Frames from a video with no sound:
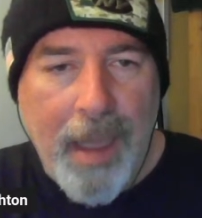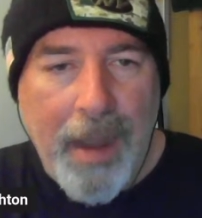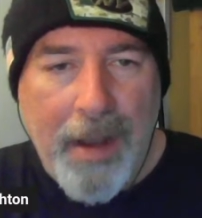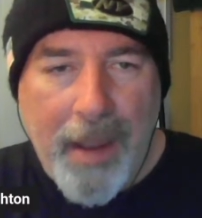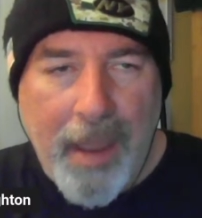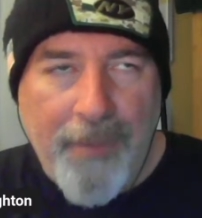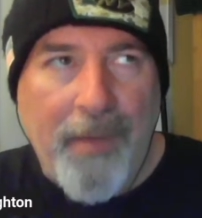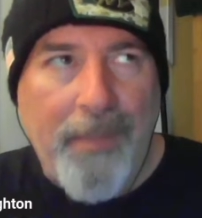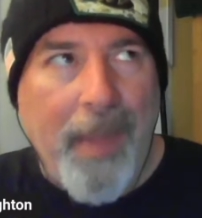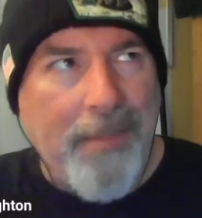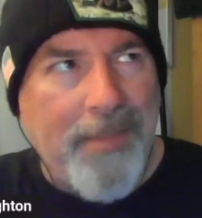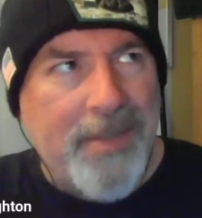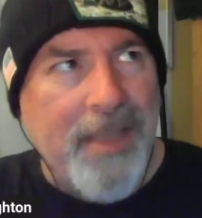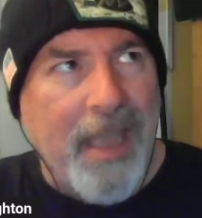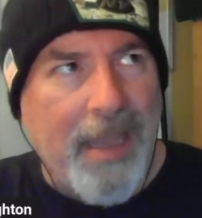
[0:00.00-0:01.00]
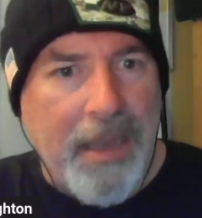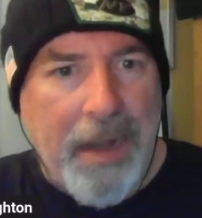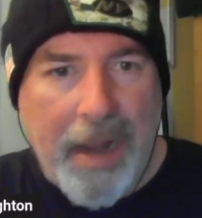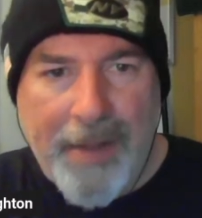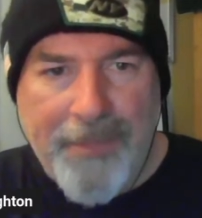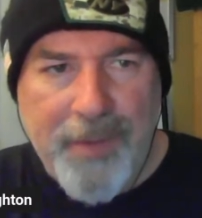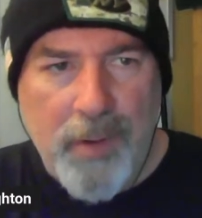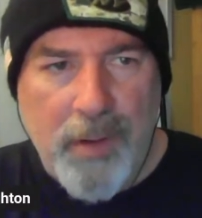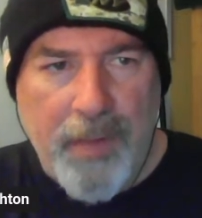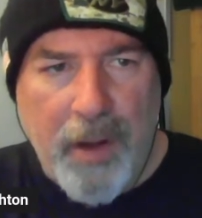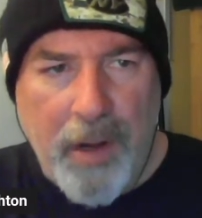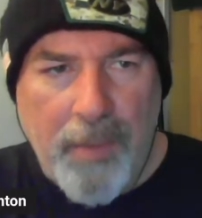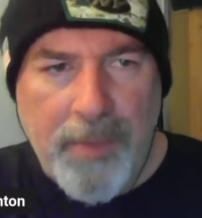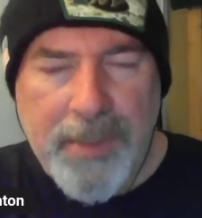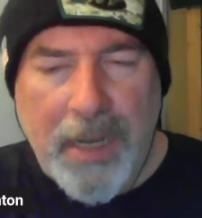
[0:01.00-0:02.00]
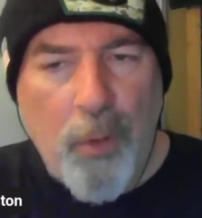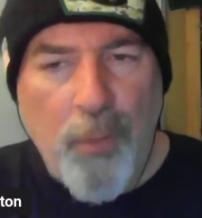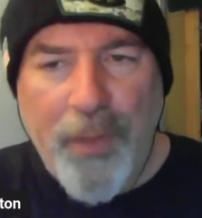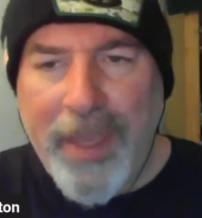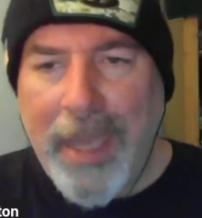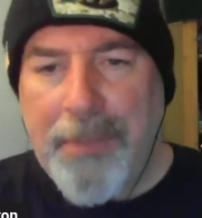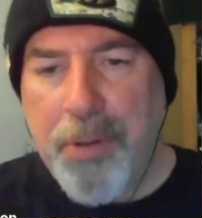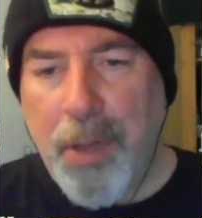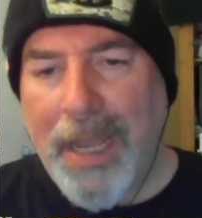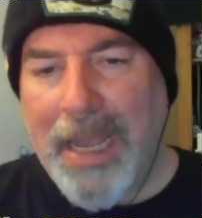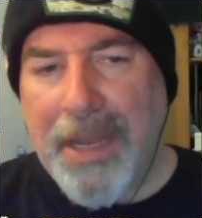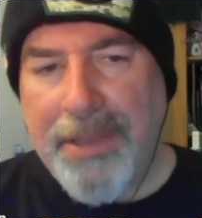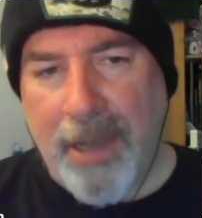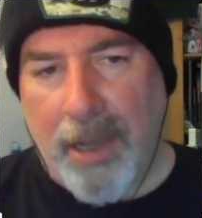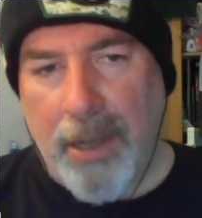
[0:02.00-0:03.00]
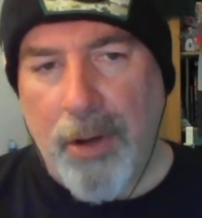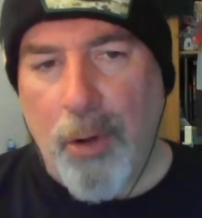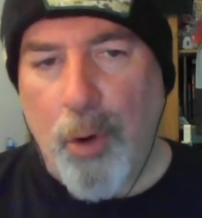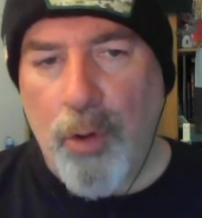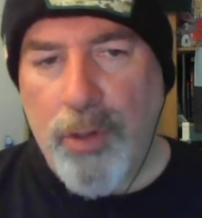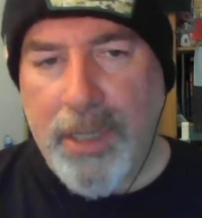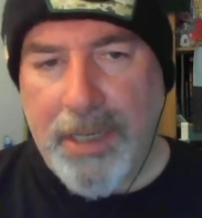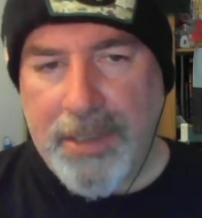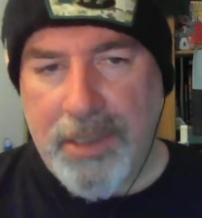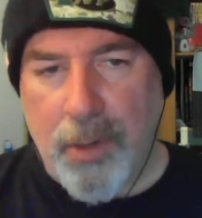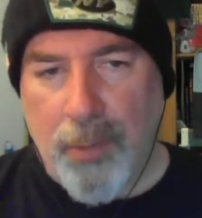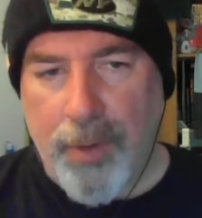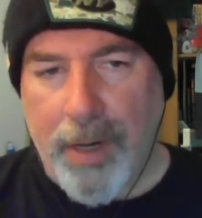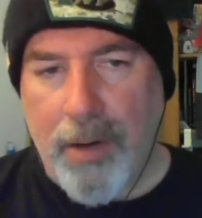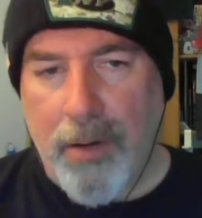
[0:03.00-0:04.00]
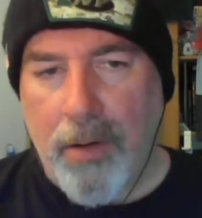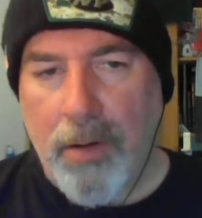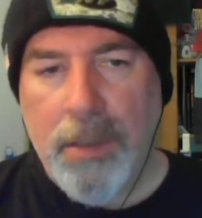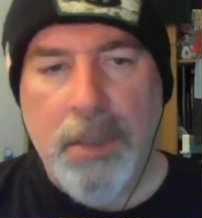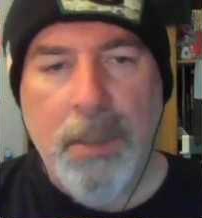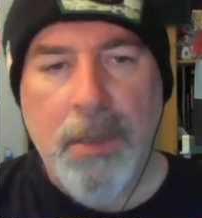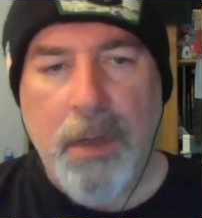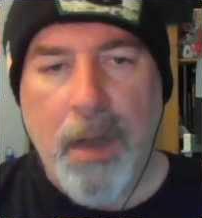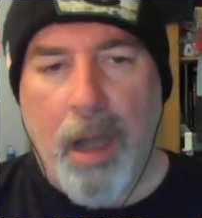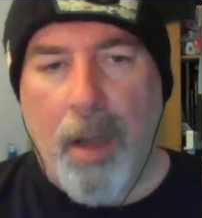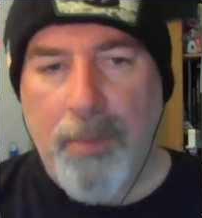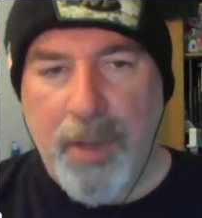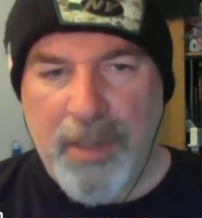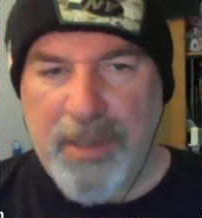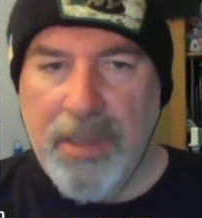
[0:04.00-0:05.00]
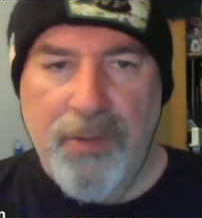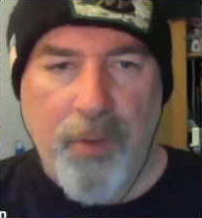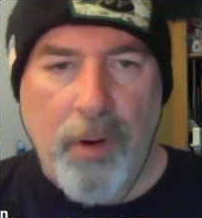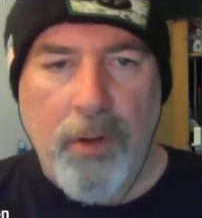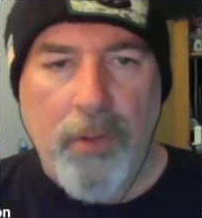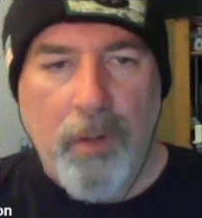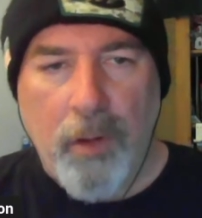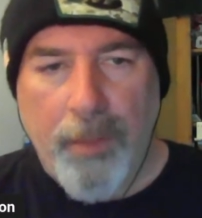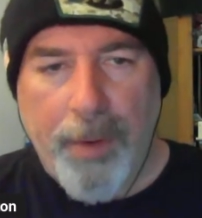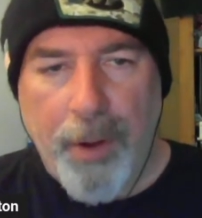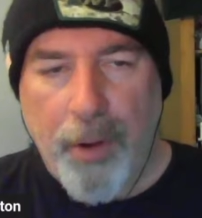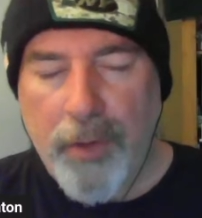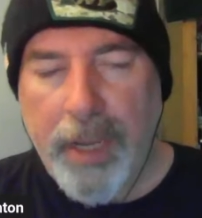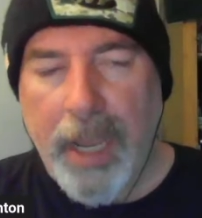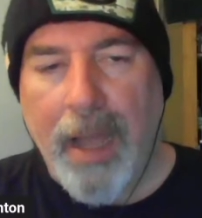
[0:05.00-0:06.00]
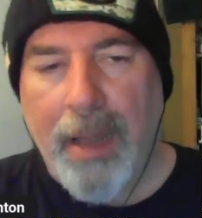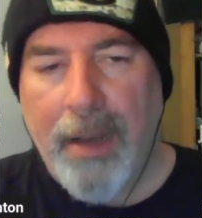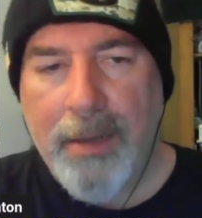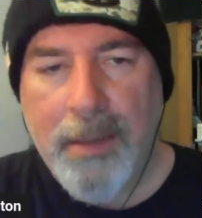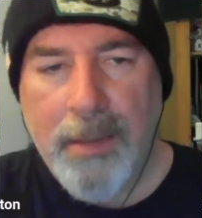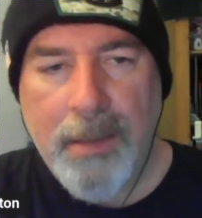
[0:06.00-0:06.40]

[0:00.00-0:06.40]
and if I'm not mistaken, I'd have to look at the numbers. I don't think he played a ton early in his career because he struggled a little bit early on.